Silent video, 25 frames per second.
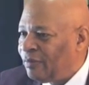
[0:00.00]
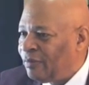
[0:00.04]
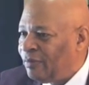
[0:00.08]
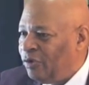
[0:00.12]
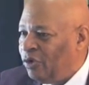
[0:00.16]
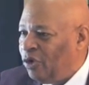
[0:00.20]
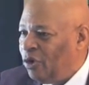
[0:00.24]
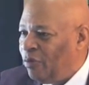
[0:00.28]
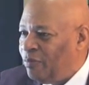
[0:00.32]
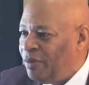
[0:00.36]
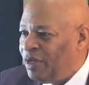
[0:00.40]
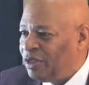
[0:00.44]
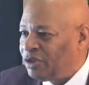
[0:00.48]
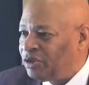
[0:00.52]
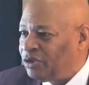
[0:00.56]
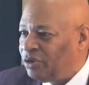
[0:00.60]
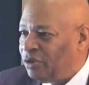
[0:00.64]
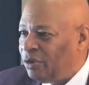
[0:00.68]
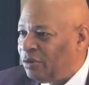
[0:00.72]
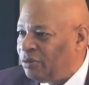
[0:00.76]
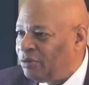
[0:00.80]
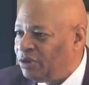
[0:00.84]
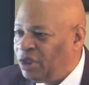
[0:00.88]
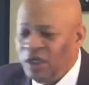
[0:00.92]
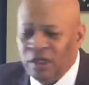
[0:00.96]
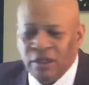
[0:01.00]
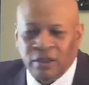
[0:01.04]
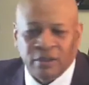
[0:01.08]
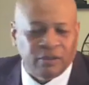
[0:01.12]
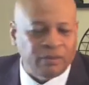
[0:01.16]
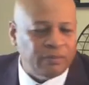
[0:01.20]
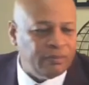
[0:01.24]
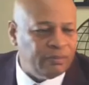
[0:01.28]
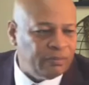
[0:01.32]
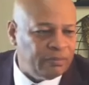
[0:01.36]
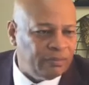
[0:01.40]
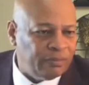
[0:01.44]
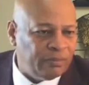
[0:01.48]
You're Mister Tim
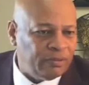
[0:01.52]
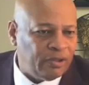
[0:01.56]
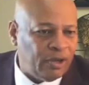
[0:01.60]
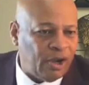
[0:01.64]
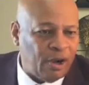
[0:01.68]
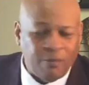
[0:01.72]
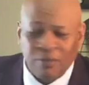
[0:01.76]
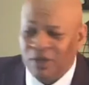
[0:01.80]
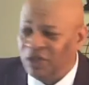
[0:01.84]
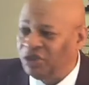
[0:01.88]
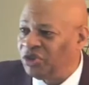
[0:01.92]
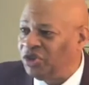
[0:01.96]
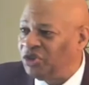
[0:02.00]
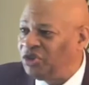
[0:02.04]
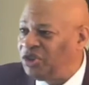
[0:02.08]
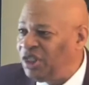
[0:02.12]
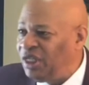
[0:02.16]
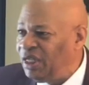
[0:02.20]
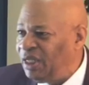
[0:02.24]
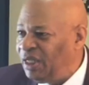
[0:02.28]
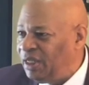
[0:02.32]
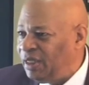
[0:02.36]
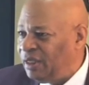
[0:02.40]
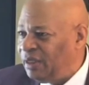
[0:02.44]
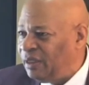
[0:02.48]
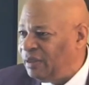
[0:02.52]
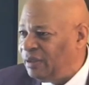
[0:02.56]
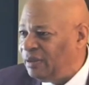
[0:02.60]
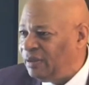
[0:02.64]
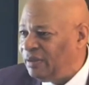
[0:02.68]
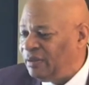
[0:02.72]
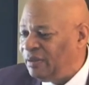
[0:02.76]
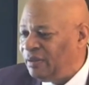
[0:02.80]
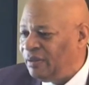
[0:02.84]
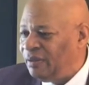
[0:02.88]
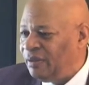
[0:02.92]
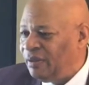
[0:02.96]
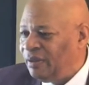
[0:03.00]
or Mister T.
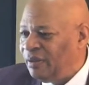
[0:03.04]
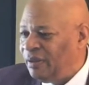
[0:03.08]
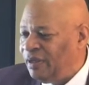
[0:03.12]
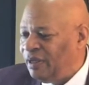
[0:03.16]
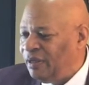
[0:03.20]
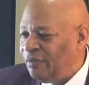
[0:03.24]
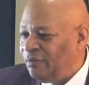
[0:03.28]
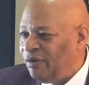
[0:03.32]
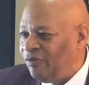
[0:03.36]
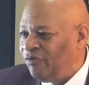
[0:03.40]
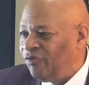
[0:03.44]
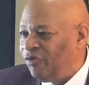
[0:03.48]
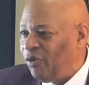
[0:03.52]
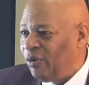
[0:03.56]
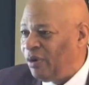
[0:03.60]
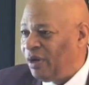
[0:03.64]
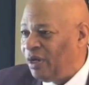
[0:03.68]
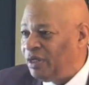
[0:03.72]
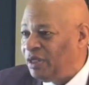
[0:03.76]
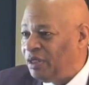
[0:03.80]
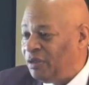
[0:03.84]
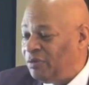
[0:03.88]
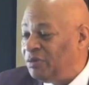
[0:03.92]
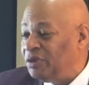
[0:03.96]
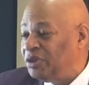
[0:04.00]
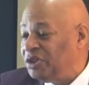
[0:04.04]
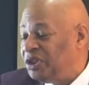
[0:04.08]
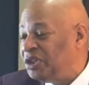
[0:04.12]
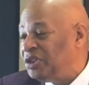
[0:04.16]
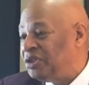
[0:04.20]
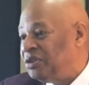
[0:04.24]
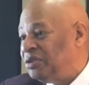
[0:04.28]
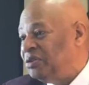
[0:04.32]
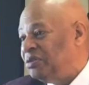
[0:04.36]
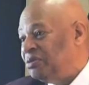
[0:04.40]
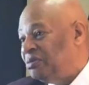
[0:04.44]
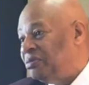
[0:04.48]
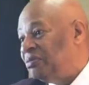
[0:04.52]
Before that, you were just
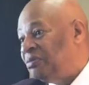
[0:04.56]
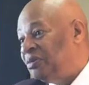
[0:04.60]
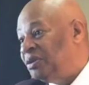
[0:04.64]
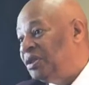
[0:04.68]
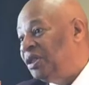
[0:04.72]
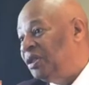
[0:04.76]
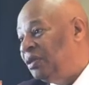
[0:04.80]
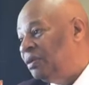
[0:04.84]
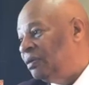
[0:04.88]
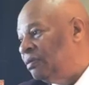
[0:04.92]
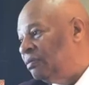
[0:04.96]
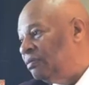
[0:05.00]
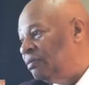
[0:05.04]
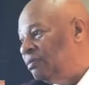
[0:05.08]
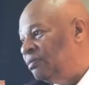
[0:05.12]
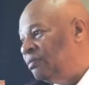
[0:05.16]
Tim.